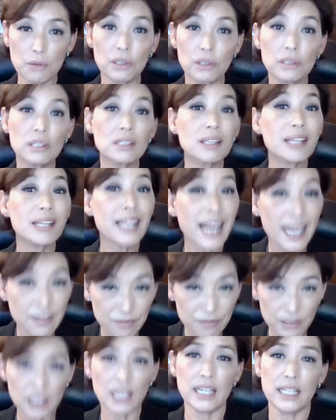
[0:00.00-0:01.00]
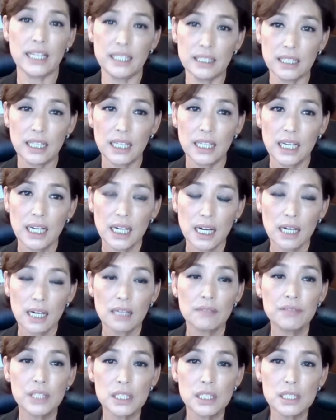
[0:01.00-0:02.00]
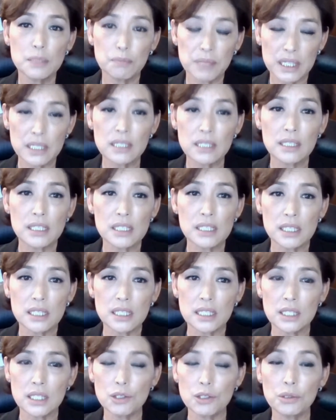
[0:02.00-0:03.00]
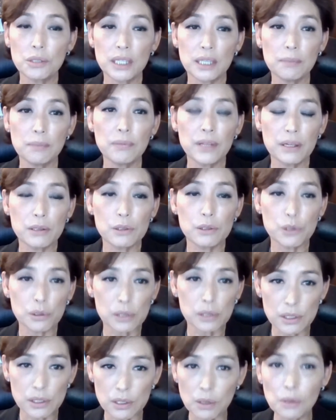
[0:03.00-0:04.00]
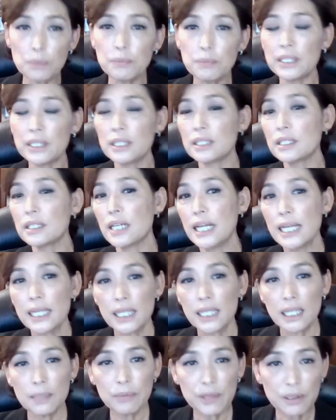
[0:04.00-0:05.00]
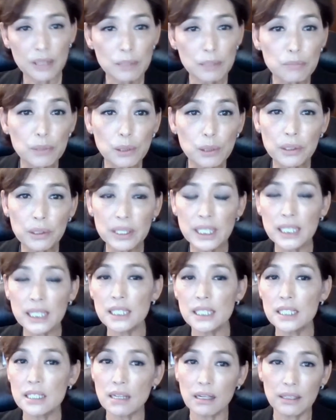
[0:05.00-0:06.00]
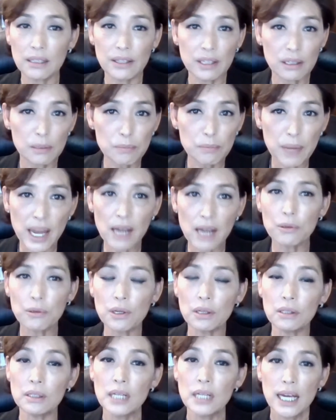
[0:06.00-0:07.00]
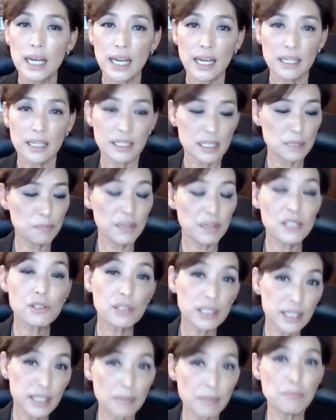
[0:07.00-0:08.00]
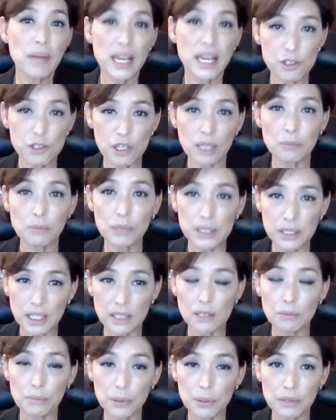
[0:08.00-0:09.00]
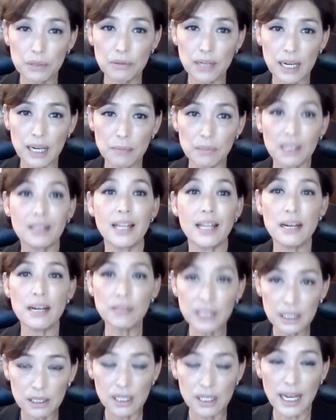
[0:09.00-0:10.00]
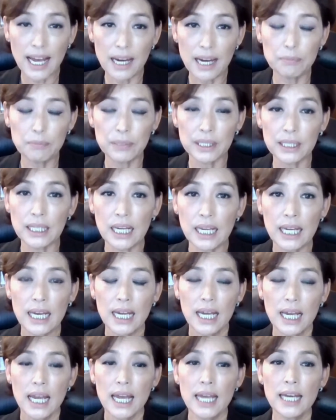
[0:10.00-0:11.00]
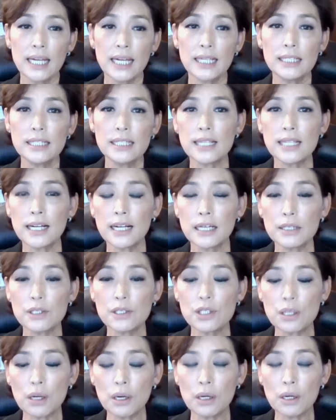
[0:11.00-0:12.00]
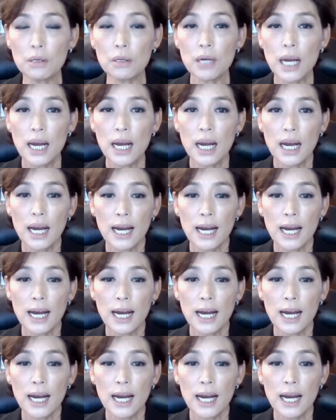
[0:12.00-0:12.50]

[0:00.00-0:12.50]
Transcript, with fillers: were the lifeline of these businesses to keep their doors open, keep their employees on their payroll, and especially that paycheck protection program allowed it to happen. And uh, so